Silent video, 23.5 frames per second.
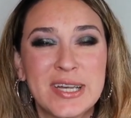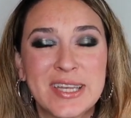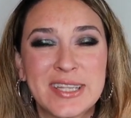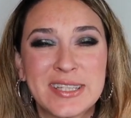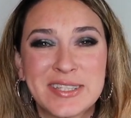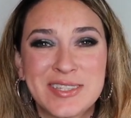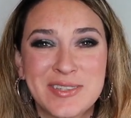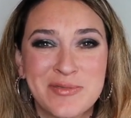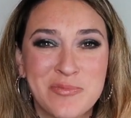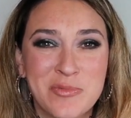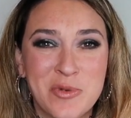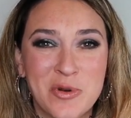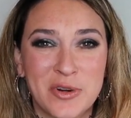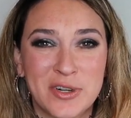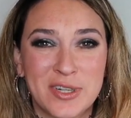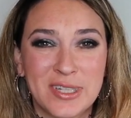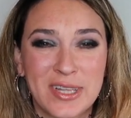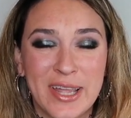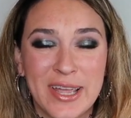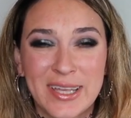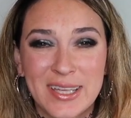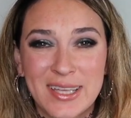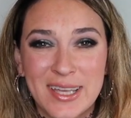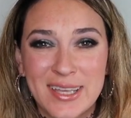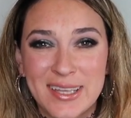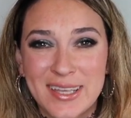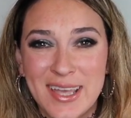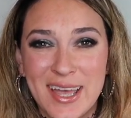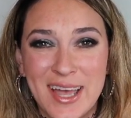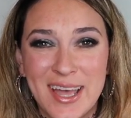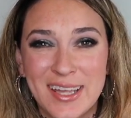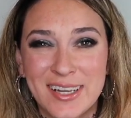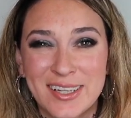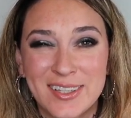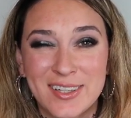it's more like
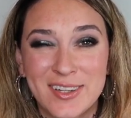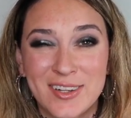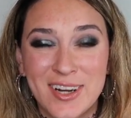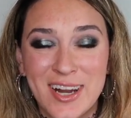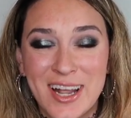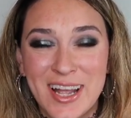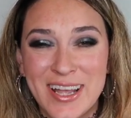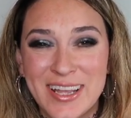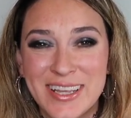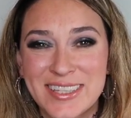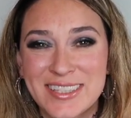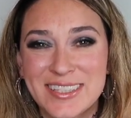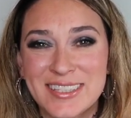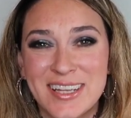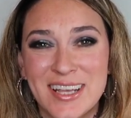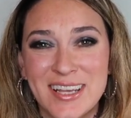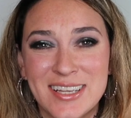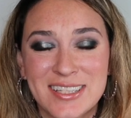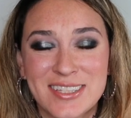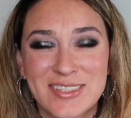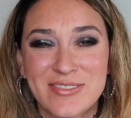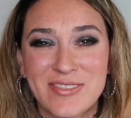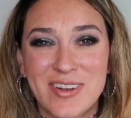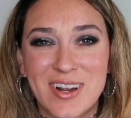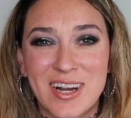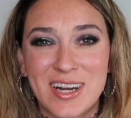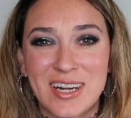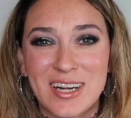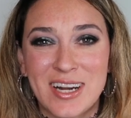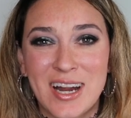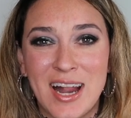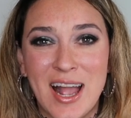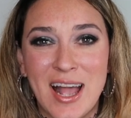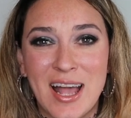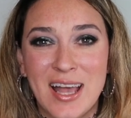categorized as
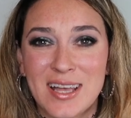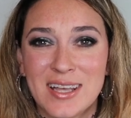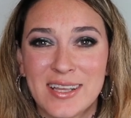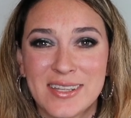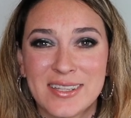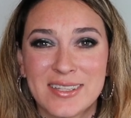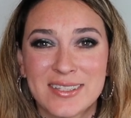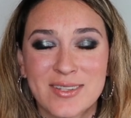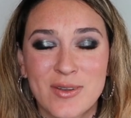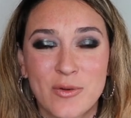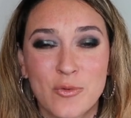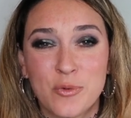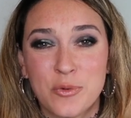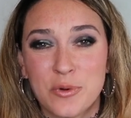far as